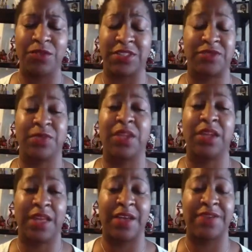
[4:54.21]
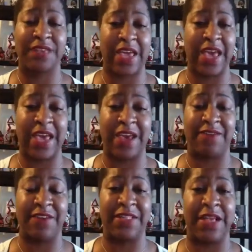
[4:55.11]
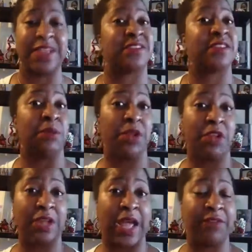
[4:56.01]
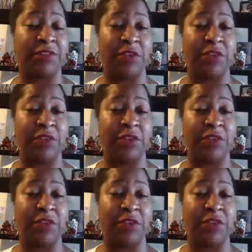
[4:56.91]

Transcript: just would love to have a similar life.